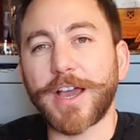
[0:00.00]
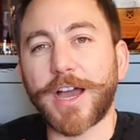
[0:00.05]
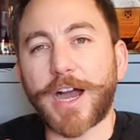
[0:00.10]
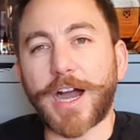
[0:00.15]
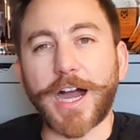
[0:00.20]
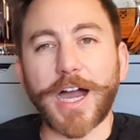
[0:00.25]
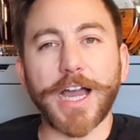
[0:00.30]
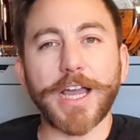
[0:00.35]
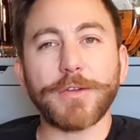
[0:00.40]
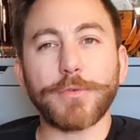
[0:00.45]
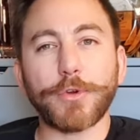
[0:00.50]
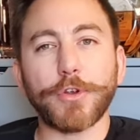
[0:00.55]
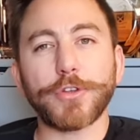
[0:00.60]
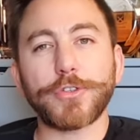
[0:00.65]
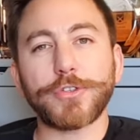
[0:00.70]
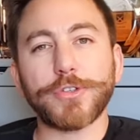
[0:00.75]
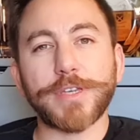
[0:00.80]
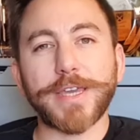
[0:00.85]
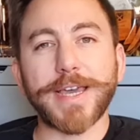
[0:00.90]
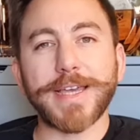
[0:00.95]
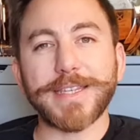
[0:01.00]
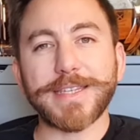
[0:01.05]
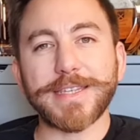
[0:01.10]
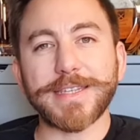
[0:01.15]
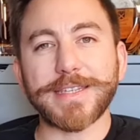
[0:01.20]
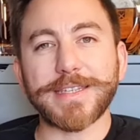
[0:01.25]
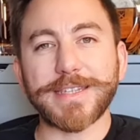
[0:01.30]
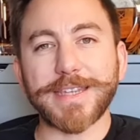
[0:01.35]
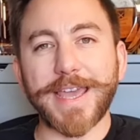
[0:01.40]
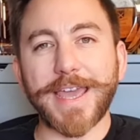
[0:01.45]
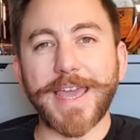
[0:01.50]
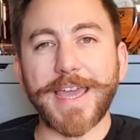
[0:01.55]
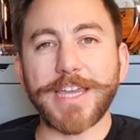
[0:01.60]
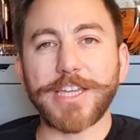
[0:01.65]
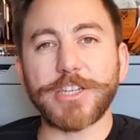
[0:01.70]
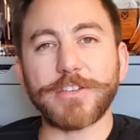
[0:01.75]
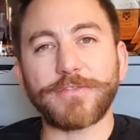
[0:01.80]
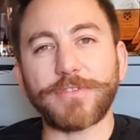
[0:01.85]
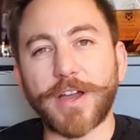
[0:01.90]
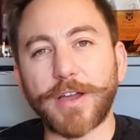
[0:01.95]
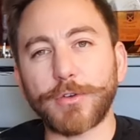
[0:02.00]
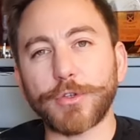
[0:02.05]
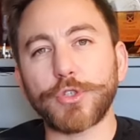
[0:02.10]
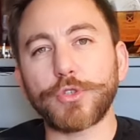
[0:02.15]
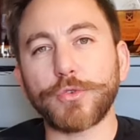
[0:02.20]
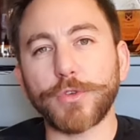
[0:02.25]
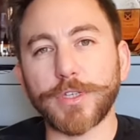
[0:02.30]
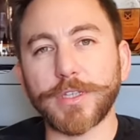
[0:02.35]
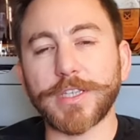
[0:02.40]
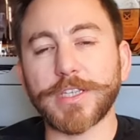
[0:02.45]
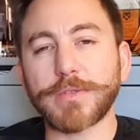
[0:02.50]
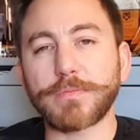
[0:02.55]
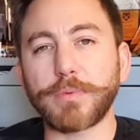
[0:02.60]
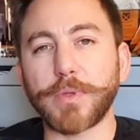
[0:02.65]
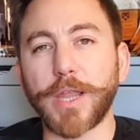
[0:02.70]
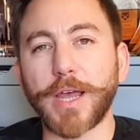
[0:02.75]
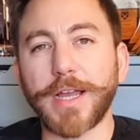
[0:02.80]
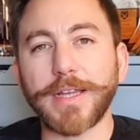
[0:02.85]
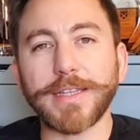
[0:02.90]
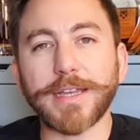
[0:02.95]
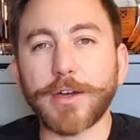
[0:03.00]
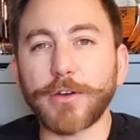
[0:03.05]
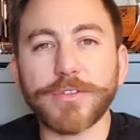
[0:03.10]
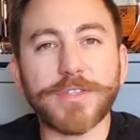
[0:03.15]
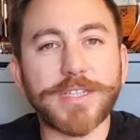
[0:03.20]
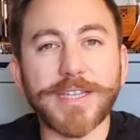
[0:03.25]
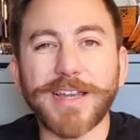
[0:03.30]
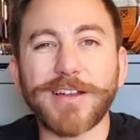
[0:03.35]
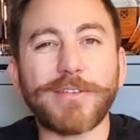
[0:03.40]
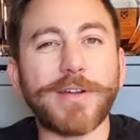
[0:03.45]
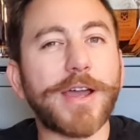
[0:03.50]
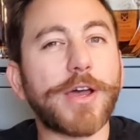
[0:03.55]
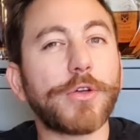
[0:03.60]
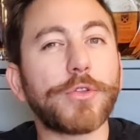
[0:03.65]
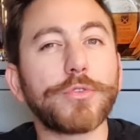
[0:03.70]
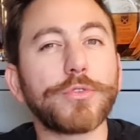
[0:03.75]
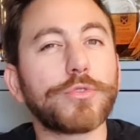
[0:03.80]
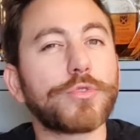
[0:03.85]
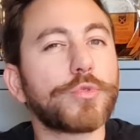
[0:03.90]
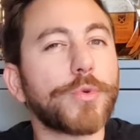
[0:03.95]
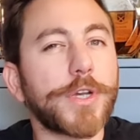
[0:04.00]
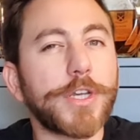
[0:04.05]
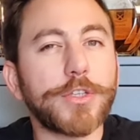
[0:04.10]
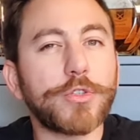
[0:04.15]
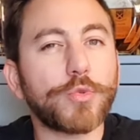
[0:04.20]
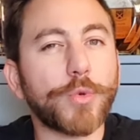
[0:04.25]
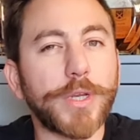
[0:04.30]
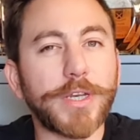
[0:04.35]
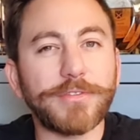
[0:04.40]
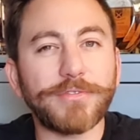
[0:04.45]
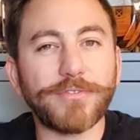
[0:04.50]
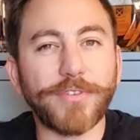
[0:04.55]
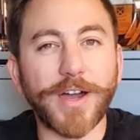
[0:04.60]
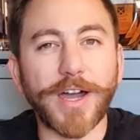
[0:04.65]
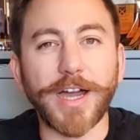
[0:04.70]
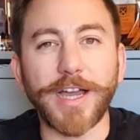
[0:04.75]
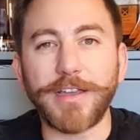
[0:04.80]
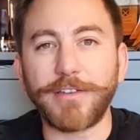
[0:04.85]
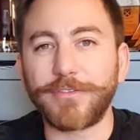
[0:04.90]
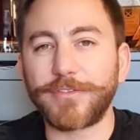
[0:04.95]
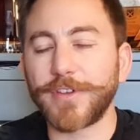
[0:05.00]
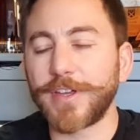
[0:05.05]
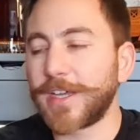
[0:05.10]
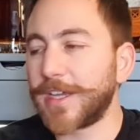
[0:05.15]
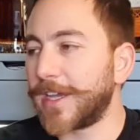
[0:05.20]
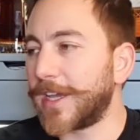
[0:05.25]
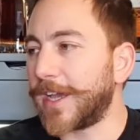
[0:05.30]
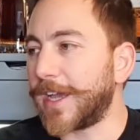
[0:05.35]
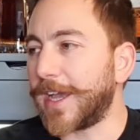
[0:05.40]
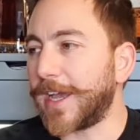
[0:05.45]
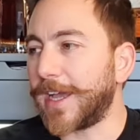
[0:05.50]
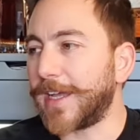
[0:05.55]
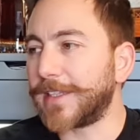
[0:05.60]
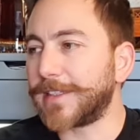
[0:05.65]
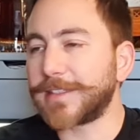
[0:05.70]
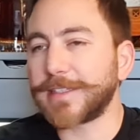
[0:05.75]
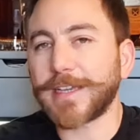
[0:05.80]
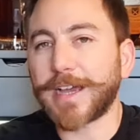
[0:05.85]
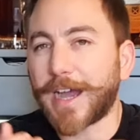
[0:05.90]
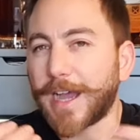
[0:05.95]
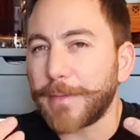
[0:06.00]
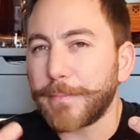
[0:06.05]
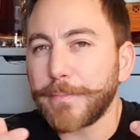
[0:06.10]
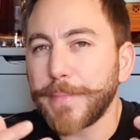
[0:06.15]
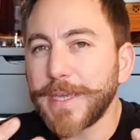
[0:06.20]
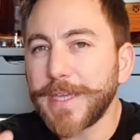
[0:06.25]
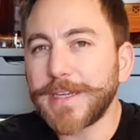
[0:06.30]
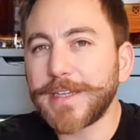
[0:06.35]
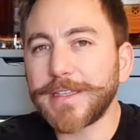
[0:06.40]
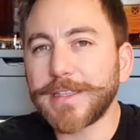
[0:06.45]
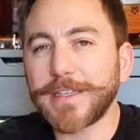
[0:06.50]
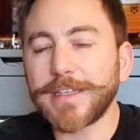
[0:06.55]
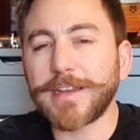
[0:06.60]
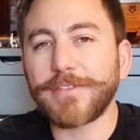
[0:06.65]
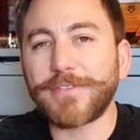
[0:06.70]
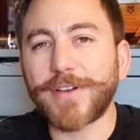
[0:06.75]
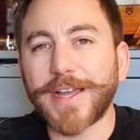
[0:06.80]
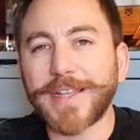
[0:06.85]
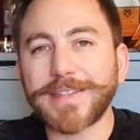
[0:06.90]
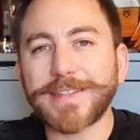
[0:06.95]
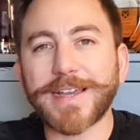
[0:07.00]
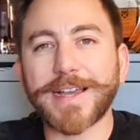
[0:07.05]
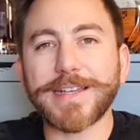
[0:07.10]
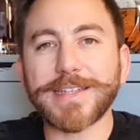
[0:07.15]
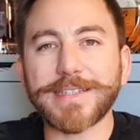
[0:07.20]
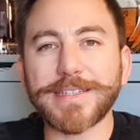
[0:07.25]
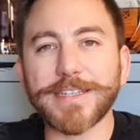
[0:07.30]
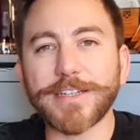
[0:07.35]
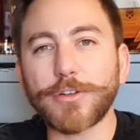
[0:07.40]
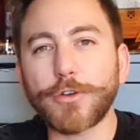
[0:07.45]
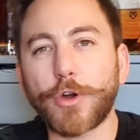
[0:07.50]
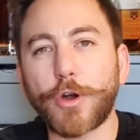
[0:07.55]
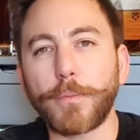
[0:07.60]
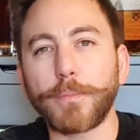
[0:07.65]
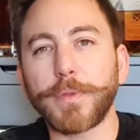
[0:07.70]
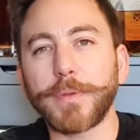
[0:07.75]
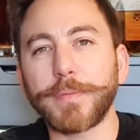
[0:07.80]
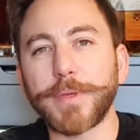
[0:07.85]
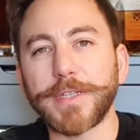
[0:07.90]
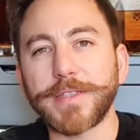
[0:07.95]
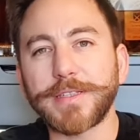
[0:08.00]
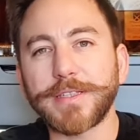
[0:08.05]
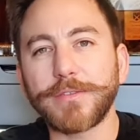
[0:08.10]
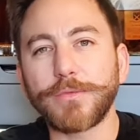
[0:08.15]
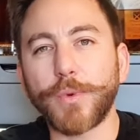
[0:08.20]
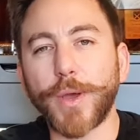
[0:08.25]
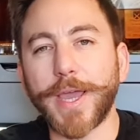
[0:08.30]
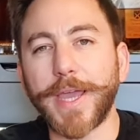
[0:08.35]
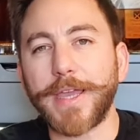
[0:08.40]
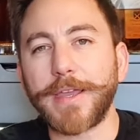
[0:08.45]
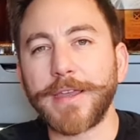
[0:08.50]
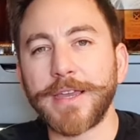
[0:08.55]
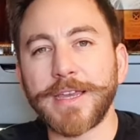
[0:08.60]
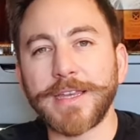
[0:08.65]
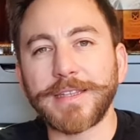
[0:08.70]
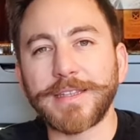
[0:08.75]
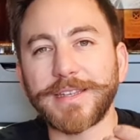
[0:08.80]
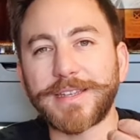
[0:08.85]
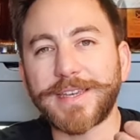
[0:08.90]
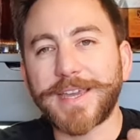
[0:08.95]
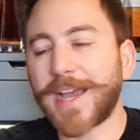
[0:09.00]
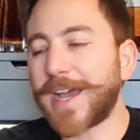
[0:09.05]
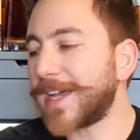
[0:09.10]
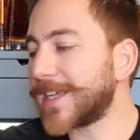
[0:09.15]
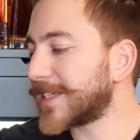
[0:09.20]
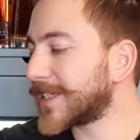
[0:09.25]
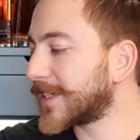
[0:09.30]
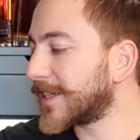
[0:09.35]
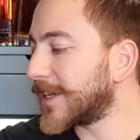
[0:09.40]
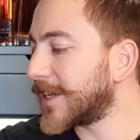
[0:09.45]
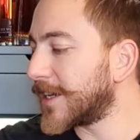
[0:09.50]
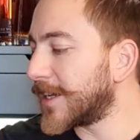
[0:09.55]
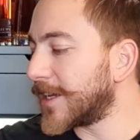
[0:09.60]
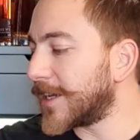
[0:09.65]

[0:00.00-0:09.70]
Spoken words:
I were to guess its age, if I was doing this blind, I would say around 2025. And I mean it in a fantastic, complimented way. The cask,